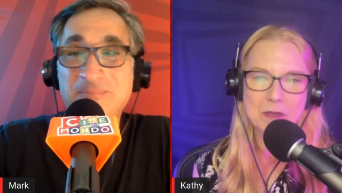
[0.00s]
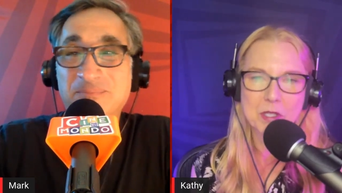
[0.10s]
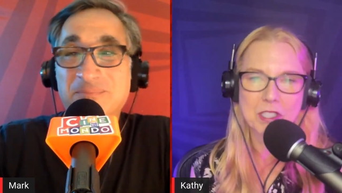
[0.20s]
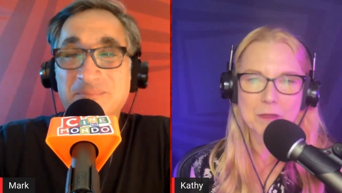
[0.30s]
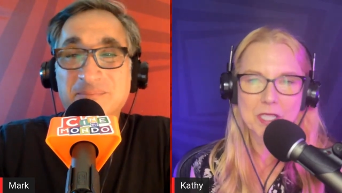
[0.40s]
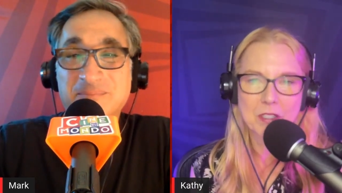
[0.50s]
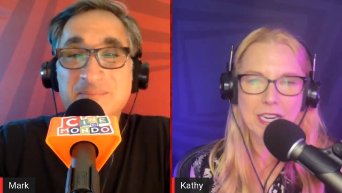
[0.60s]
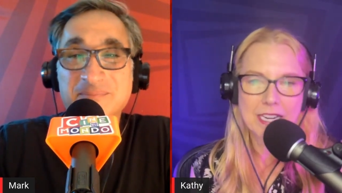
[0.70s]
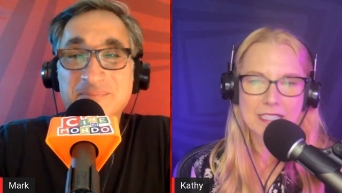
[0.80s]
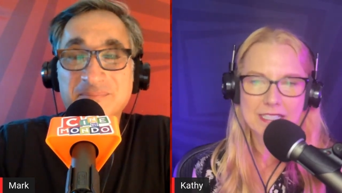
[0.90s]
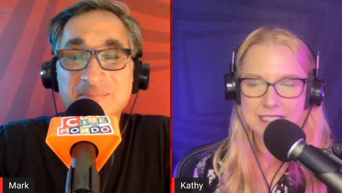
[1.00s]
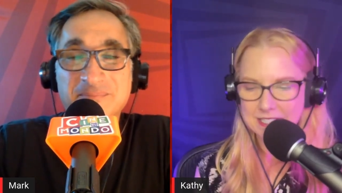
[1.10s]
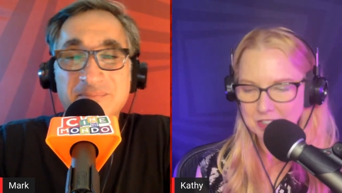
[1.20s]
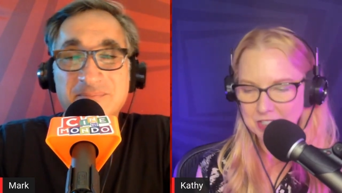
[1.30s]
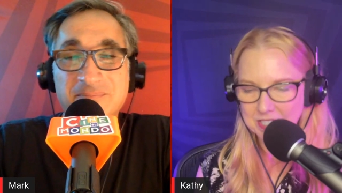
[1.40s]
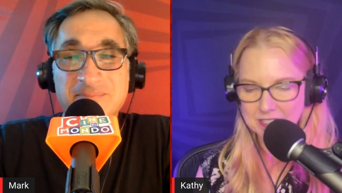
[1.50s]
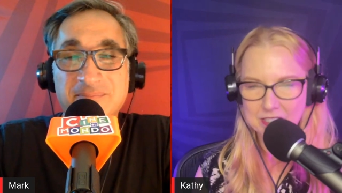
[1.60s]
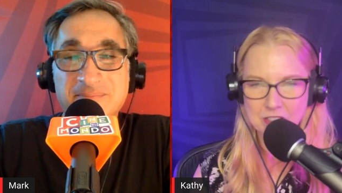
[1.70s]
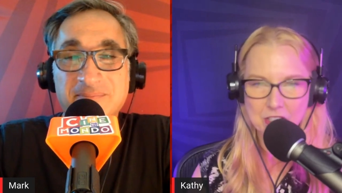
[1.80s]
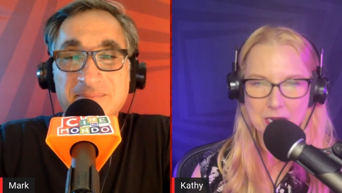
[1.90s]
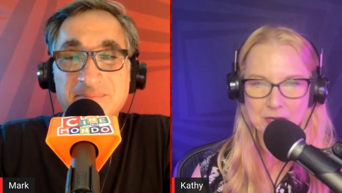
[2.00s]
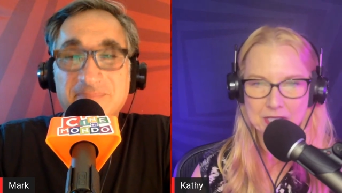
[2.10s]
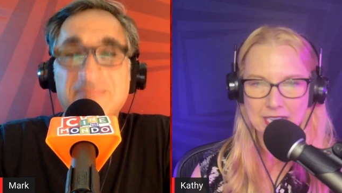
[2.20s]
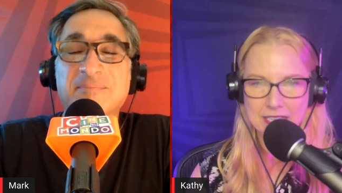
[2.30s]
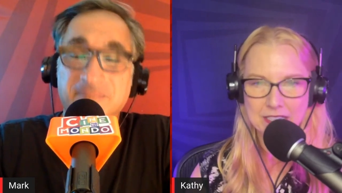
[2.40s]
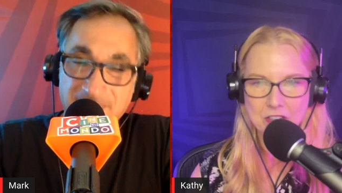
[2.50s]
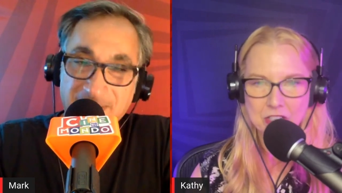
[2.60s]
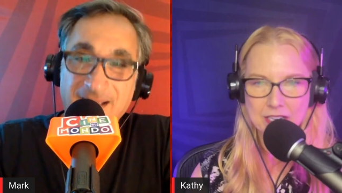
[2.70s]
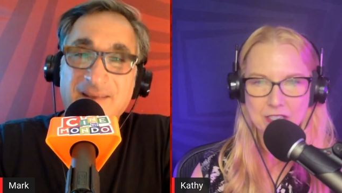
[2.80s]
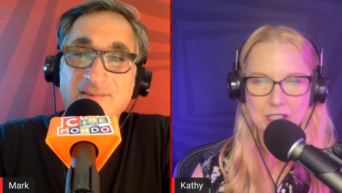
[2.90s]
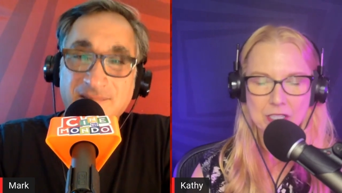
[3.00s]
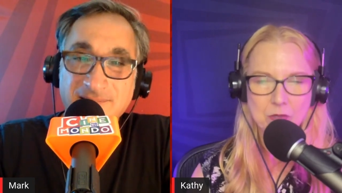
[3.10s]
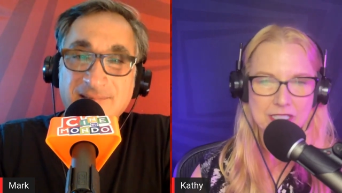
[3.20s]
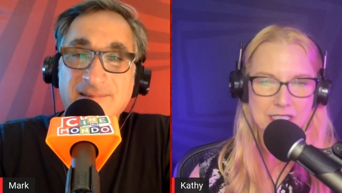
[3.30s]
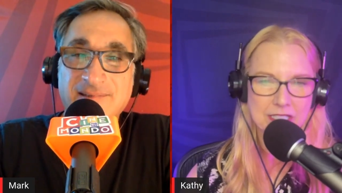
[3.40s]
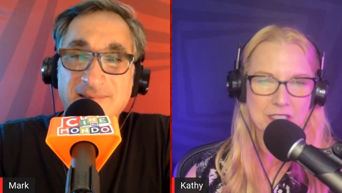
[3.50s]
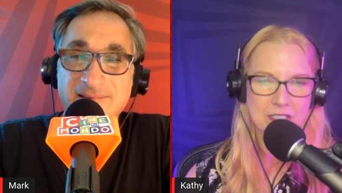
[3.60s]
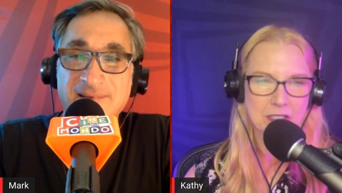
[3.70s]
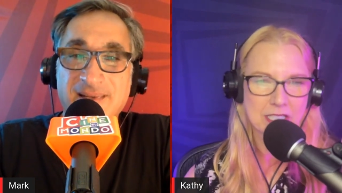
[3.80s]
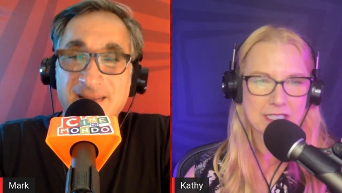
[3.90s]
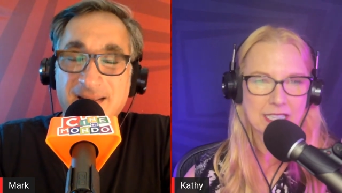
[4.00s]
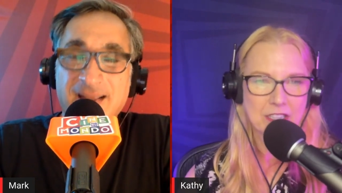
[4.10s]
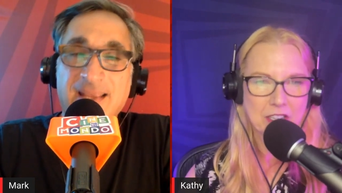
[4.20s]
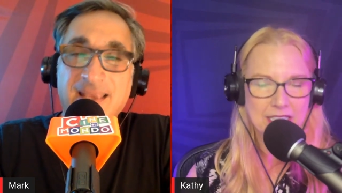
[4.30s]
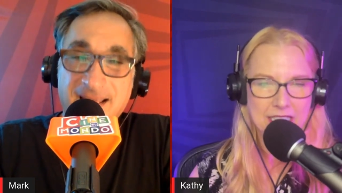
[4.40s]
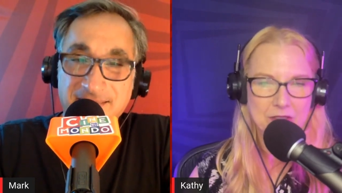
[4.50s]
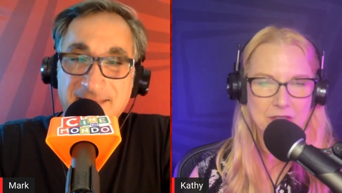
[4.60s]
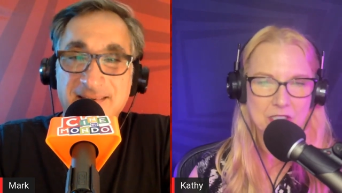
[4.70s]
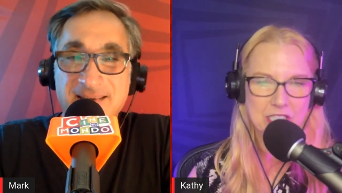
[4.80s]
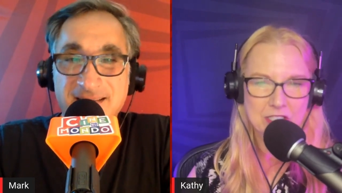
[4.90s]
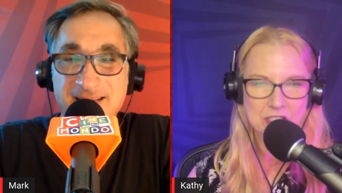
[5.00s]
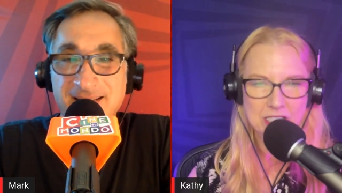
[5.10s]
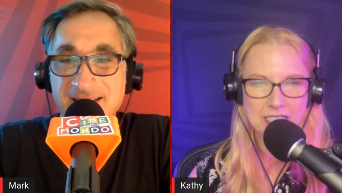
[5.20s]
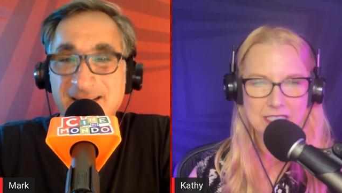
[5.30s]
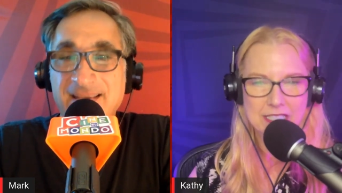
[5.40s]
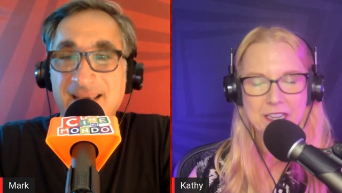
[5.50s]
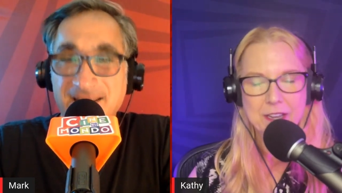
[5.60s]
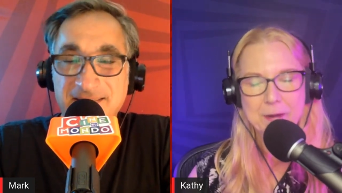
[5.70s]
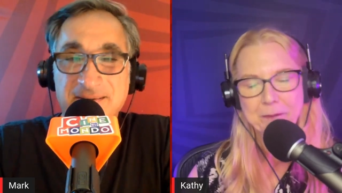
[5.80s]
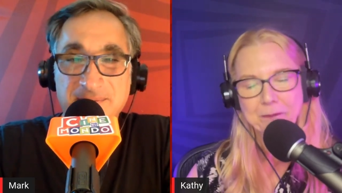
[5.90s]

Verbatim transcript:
Speaker 1: will be great because he usually does a good job with that. I know Johnny Greenwood is doing his soundtrack again, yes. which he usually does. Yes.